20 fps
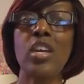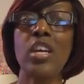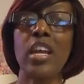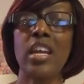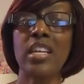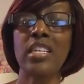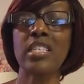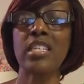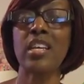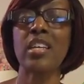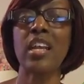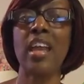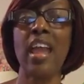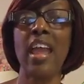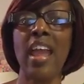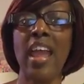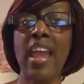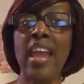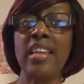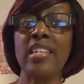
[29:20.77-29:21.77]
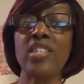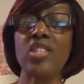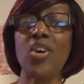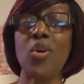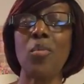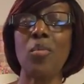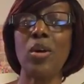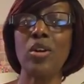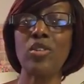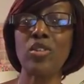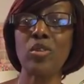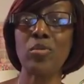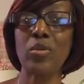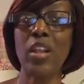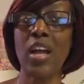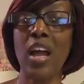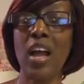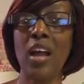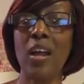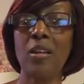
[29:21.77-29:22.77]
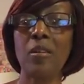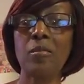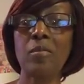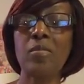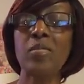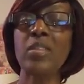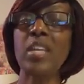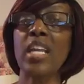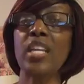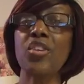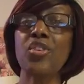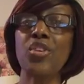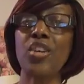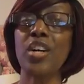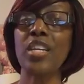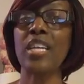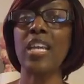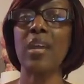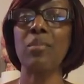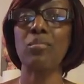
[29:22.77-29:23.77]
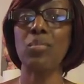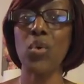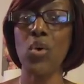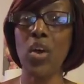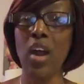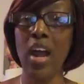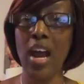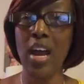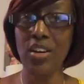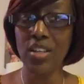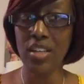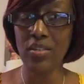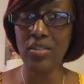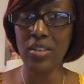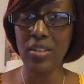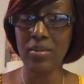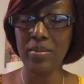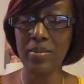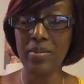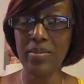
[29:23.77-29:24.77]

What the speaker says: It's going to add. It's going to multiply. And you're going to get more out of it.